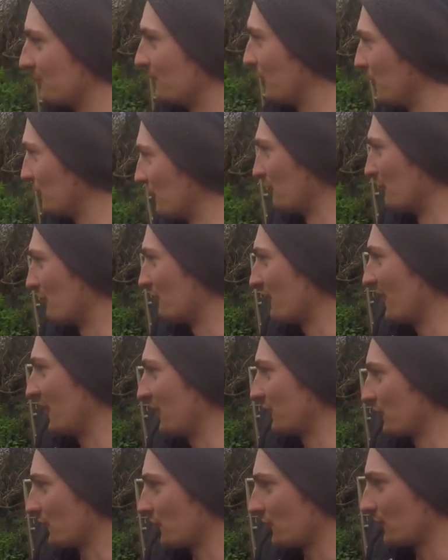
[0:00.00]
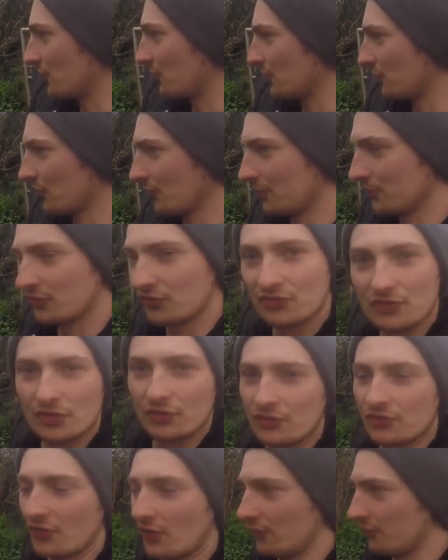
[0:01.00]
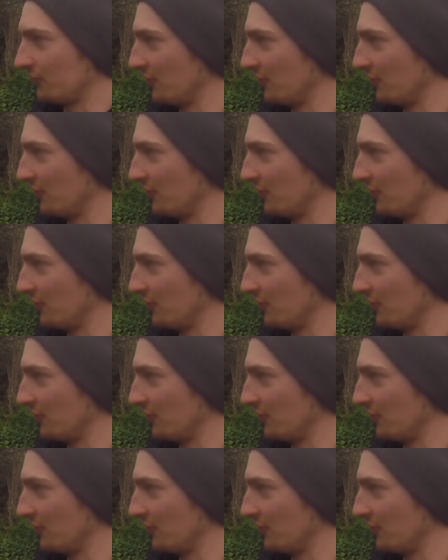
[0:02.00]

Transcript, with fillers: moving the fence, so we're just going to start